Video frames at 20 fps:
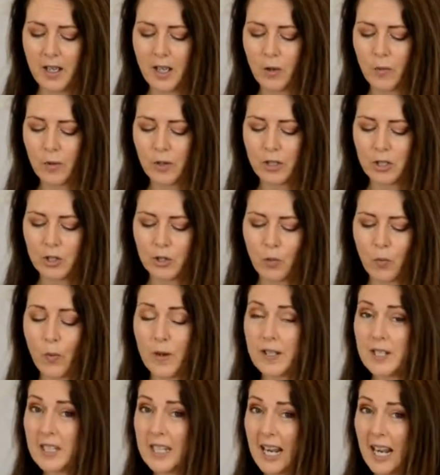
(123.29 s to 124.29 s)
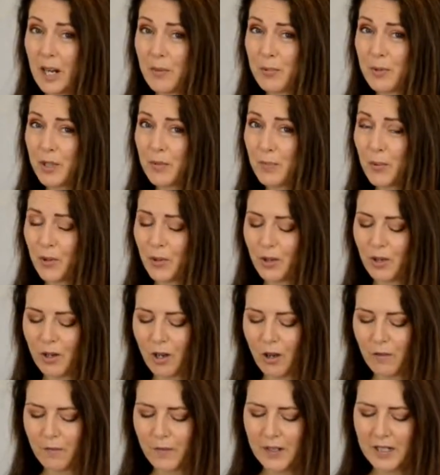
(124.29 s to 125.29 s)
We're going to do 1 tablespoon
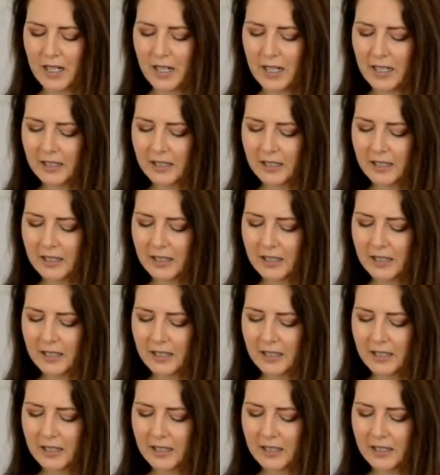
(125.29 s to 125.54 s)
of vanilla.